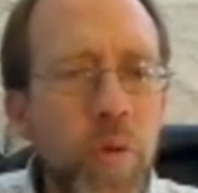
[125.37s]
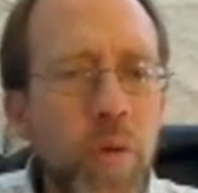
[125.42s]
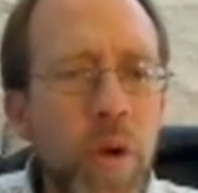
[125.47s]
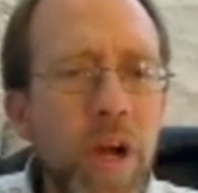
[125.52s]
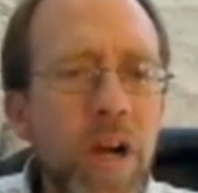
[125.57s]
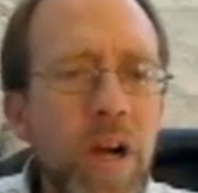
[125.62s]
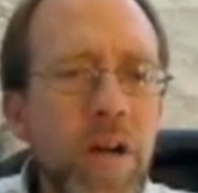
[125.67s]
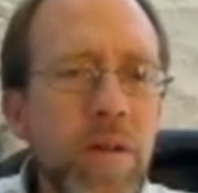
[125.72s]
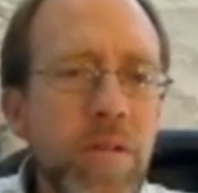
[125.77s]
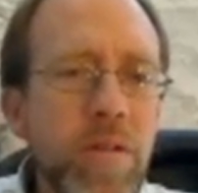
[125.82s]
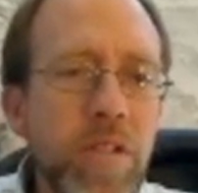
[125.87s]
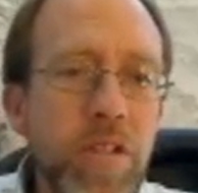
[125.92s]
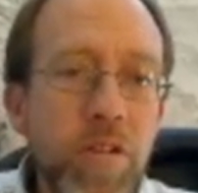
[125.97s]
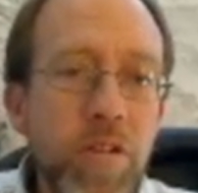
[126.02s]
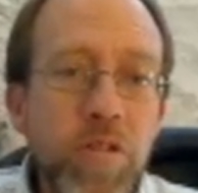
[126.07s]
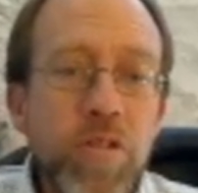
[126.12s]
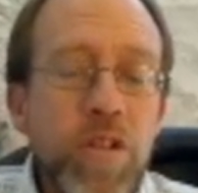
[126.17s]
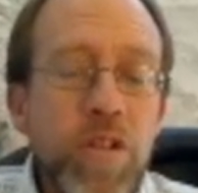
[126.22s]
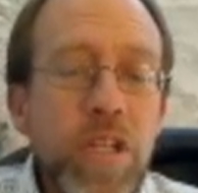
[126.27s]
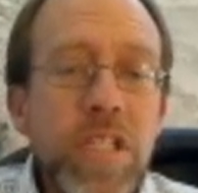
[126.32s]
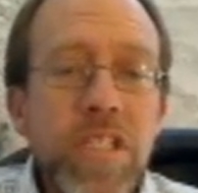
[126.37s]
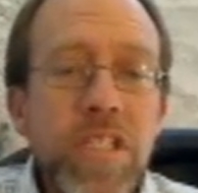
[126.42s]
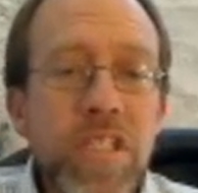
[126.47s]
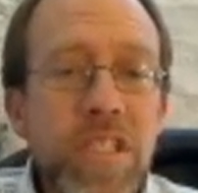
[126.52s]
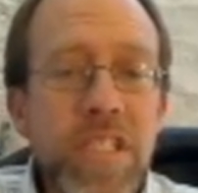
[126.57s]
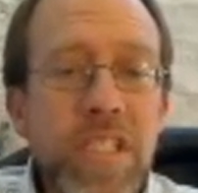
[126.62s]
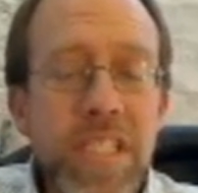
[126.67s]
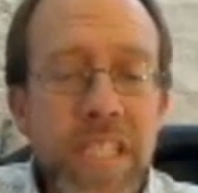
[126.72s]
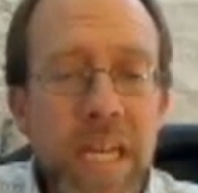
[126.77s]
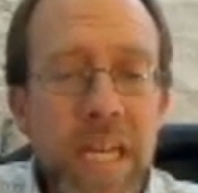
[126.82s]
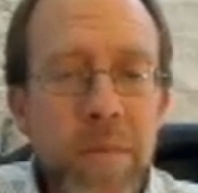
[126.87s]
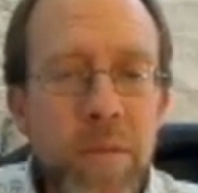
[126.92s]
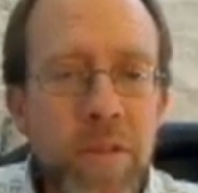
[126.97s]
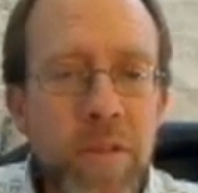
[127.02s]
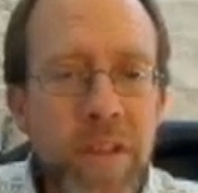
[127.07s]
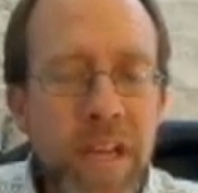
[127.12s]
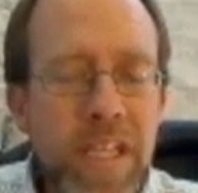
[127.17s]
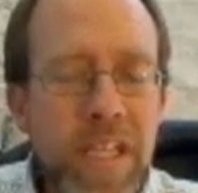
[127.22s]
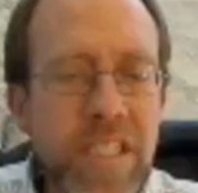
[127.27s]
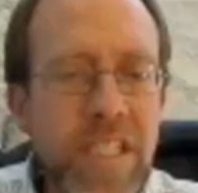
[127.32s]
Well, you know, you could just disable
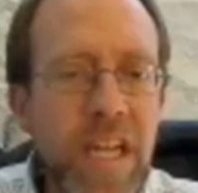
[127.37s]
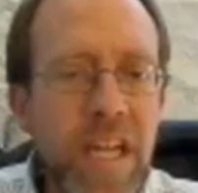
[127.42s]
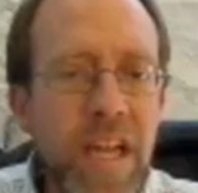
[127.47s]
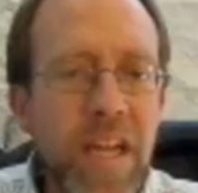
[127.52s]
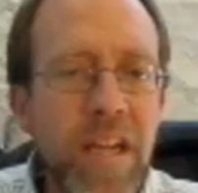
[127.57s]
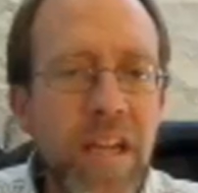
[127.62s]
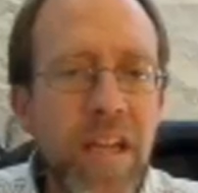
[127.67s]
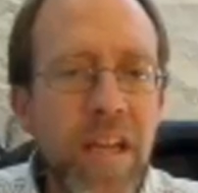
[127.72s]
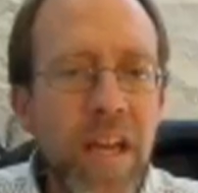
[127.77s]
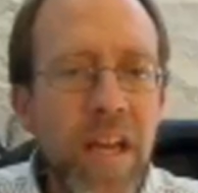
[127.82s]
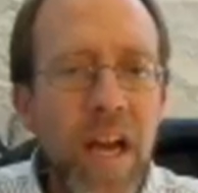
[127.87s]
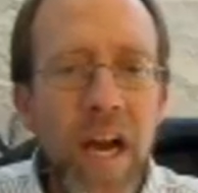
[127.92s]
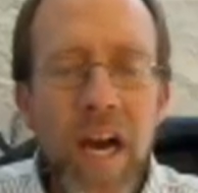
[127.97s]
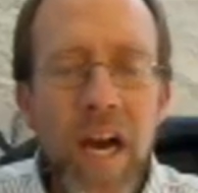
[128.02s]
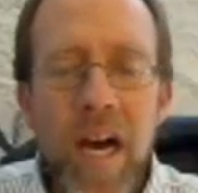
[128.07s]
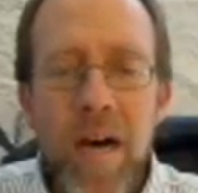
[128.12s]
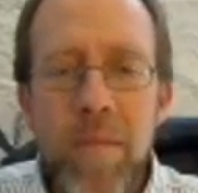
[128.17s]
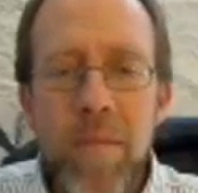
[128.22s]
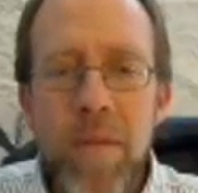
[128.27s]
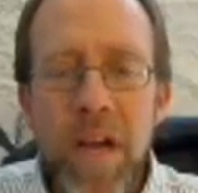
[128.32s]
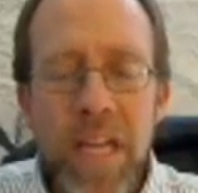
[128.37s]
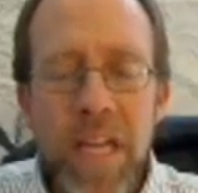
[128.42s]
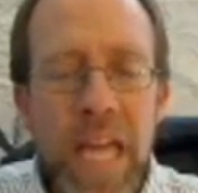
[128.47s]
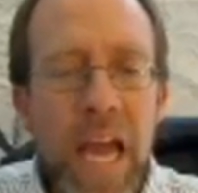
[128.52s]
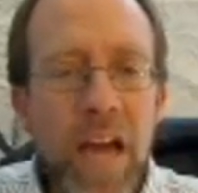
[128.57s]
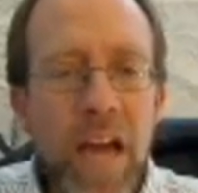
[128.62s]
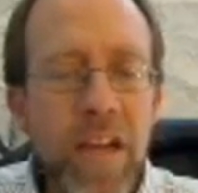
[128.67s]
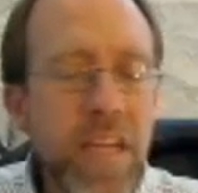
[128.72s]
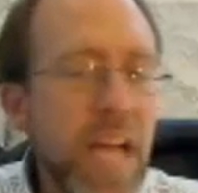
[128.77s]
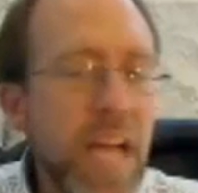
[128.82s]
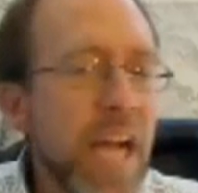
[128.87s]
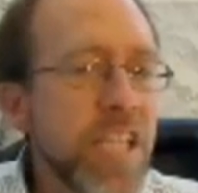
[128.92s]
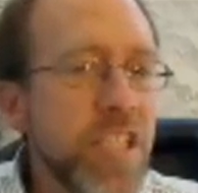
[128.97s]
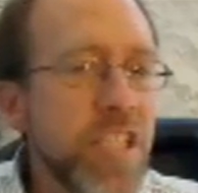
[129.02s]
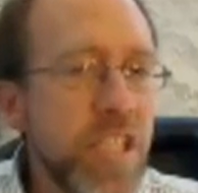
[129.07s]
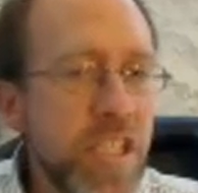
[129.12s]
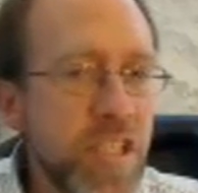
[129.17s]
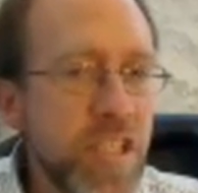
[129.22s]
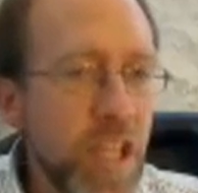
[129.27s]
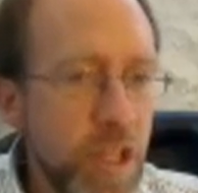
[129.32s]
the SA um, account. It
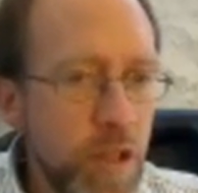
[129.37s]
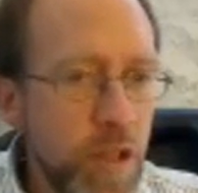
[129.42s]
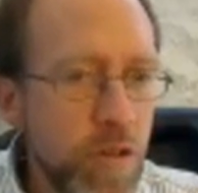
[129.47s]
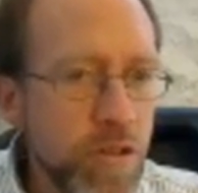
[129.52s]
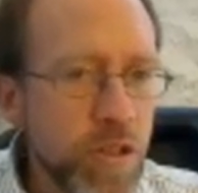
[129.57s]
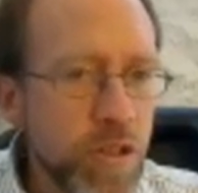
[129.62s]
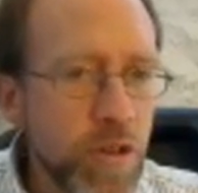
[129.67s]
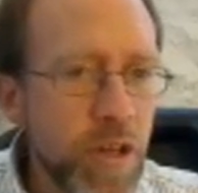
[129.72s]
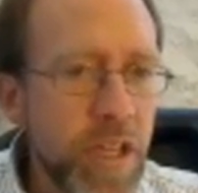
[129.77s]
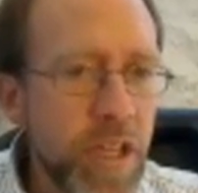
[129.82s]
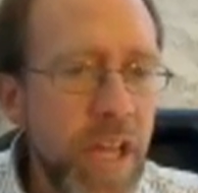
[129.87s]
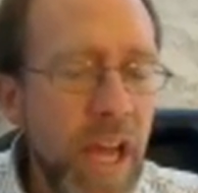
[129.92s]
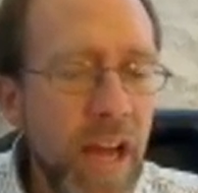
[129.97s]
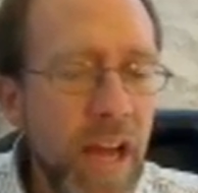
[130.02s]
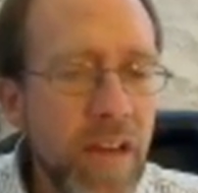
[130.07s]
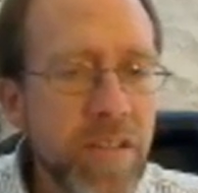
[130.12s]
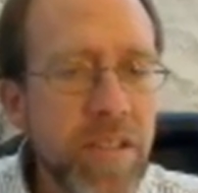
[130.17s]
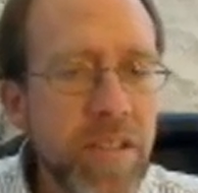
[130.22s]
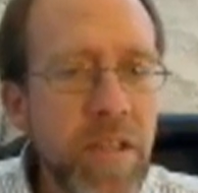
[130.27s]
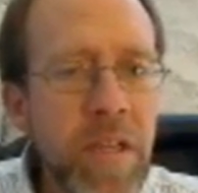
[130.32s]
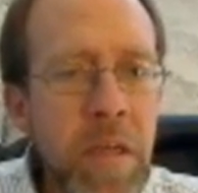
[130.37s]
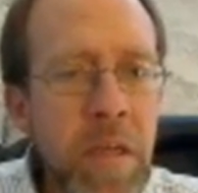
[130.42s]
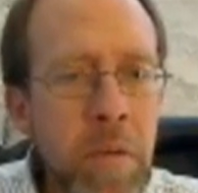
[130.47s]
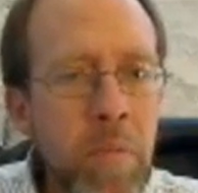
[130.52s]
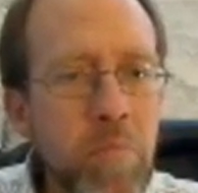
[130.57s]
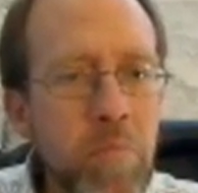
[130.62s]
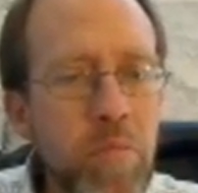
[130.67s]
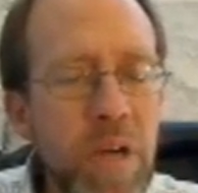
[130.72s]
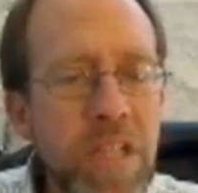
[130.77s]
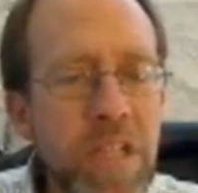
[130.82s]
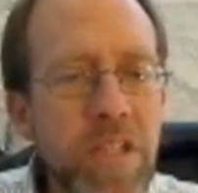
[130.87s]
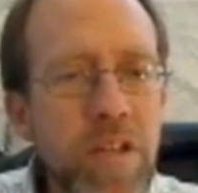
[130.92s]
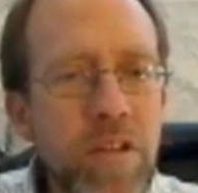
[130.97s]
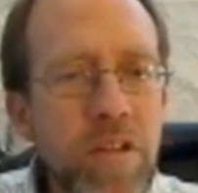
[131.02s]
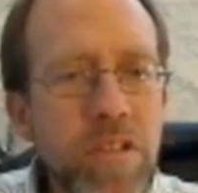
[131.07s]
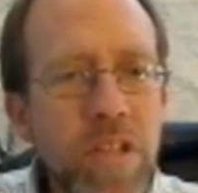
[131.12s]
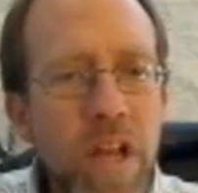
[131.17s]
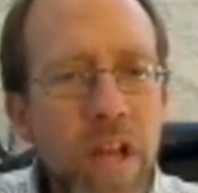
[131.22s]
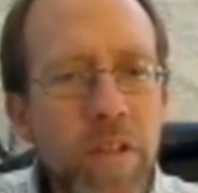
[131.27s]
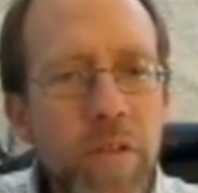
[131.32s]
actually is a user account, but
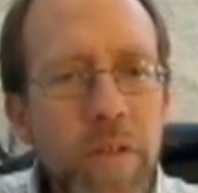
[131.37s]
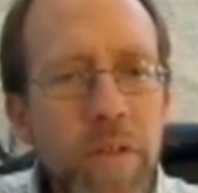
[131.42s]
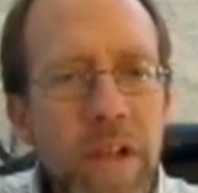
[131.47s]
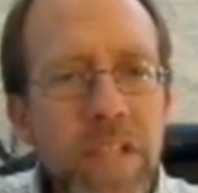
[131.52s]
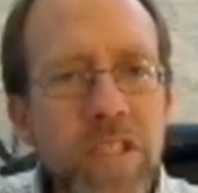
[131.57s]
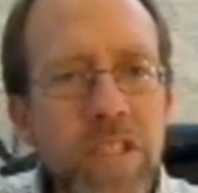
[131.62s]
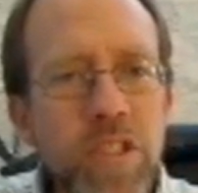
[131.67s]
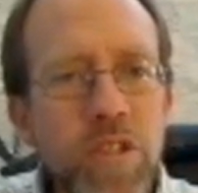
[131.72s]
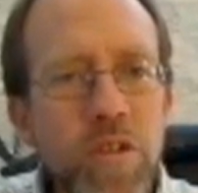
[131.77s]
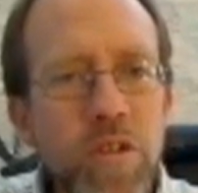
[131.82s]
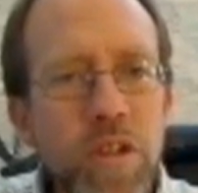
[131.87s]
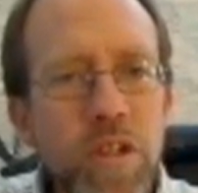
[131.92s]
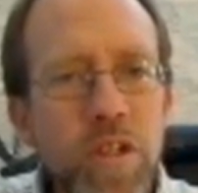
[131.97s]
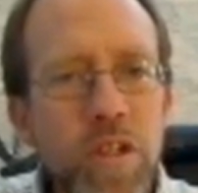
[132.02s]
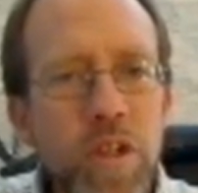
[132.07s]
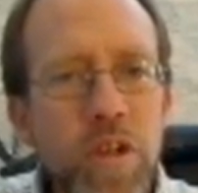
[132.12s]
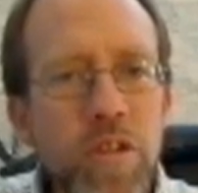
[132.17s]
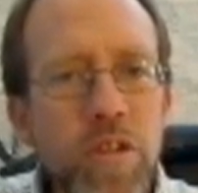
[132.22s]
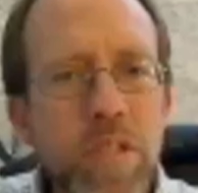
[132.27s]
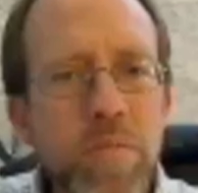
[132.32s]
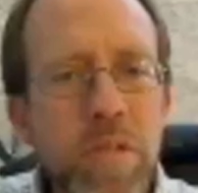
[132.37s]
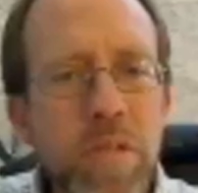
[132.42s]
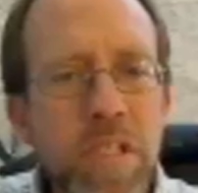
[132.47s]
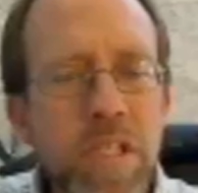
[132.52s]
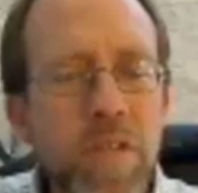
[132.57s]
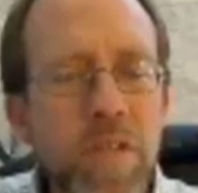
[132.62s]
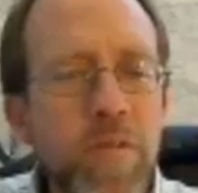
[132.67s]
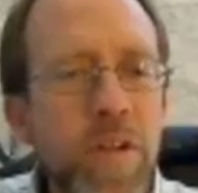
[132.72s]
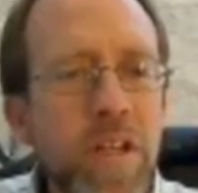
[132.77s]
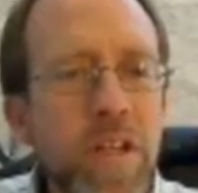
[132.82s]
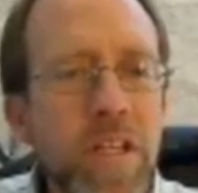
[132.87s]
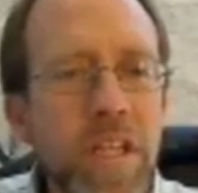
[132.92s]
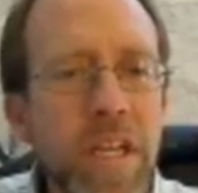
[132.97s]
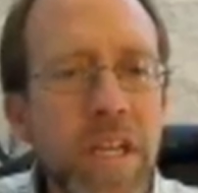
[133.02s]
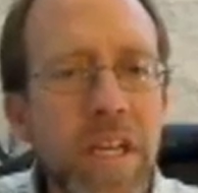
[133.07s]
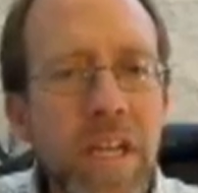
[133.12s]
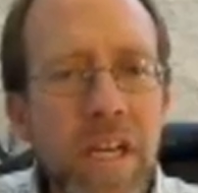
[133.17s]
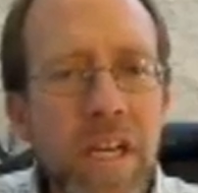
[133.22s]
there's other things that you can do specifically